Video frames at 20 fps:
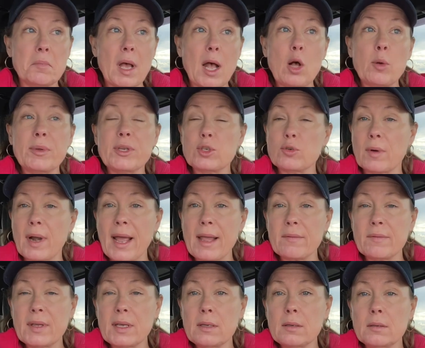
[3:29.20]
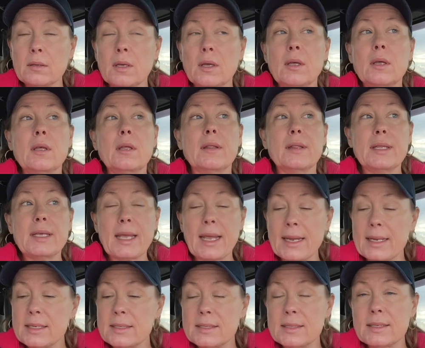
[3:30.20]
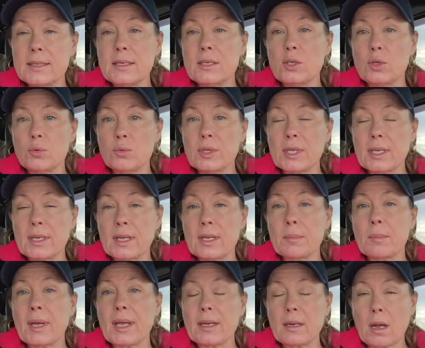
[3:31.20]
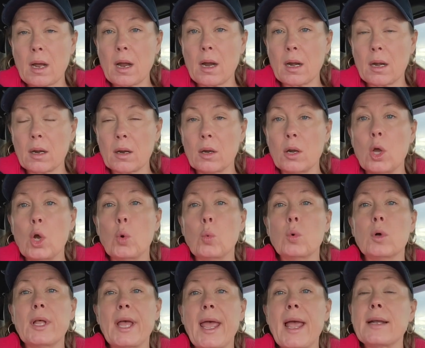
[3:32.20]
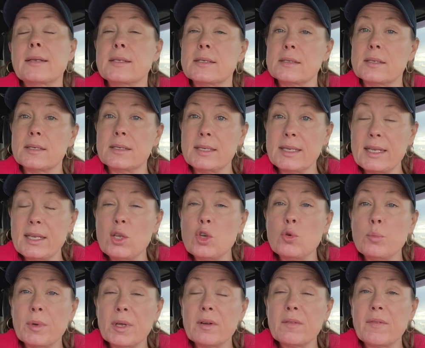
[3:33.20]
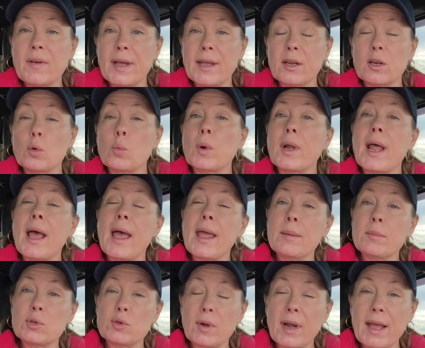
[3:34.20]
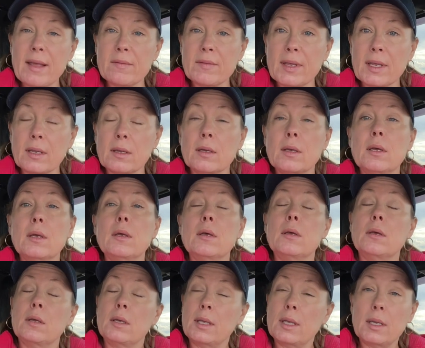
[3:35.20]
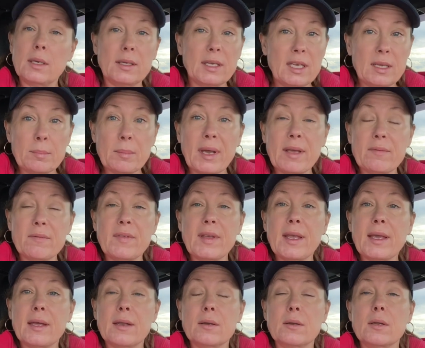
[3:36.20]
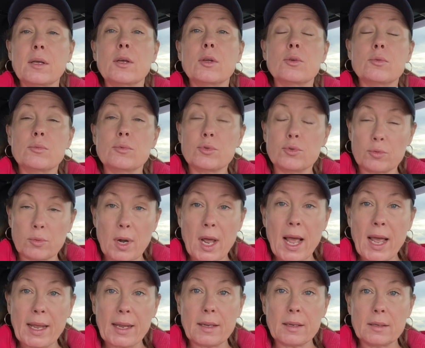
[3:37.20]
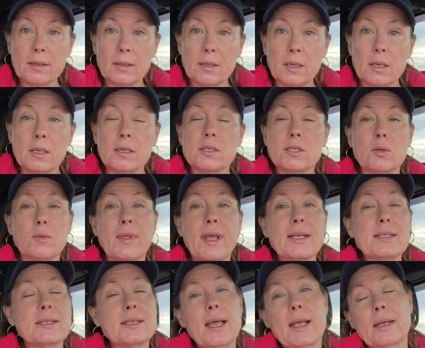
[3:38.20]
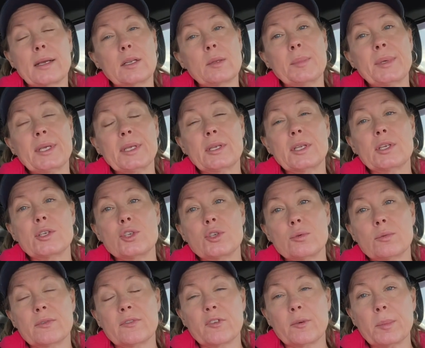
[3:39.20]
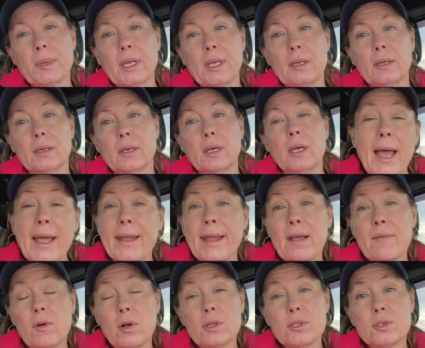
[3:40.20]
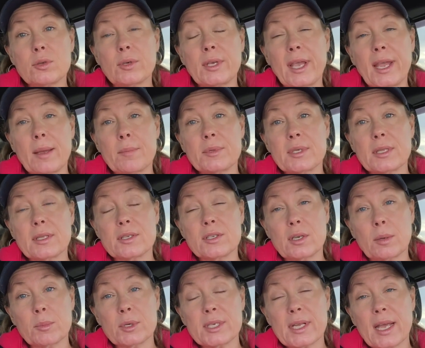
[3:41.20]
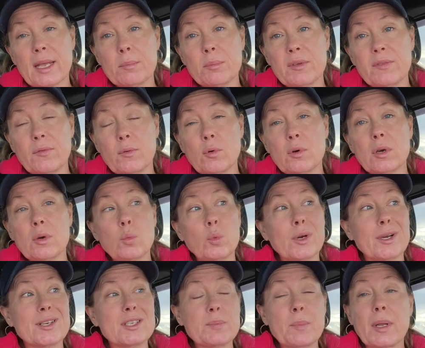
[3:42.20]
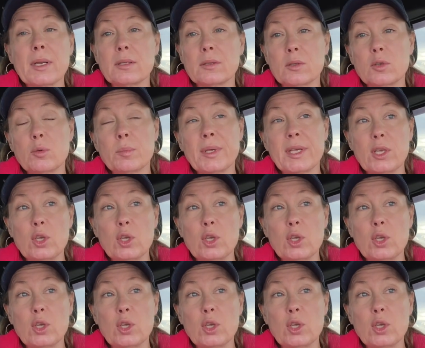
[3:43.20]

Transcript: I'll be driving, the AC unit in my car will act as a dehumidifier when I'm driving and keep my van dry. So that's not going to be an issue for me. I have also camped in the summertime before where it's been a little bit